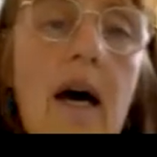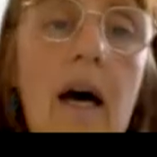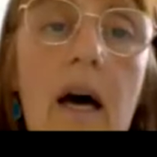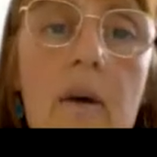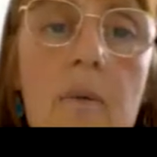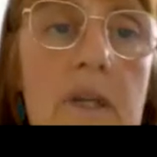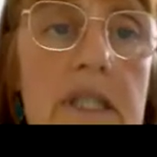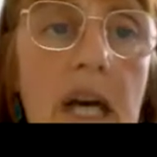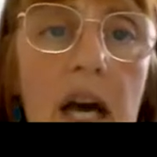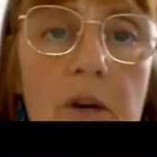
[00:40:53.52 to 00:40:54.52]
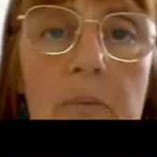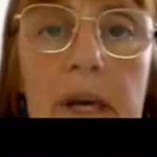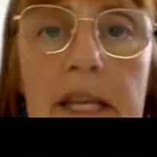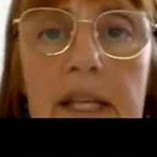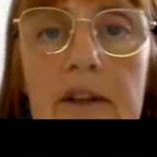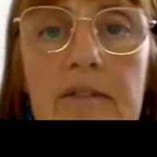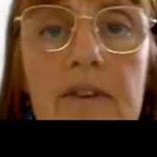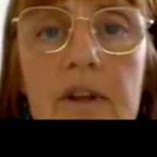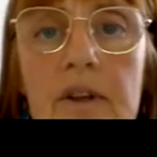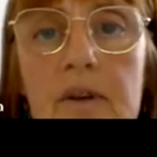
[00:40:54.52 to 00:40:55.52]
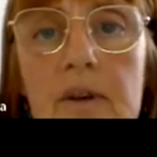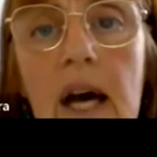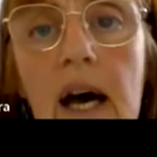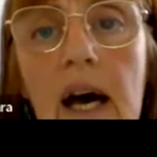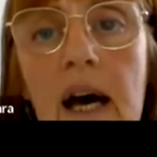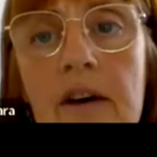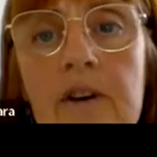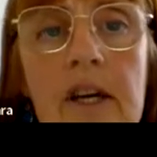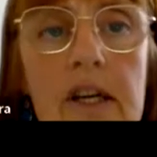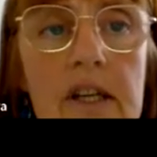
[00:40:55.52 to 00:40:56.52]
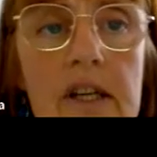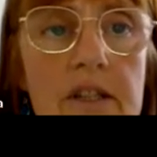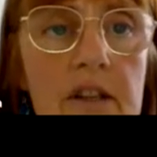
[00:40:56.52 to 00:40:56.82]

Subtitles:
I wonder how many of you have heard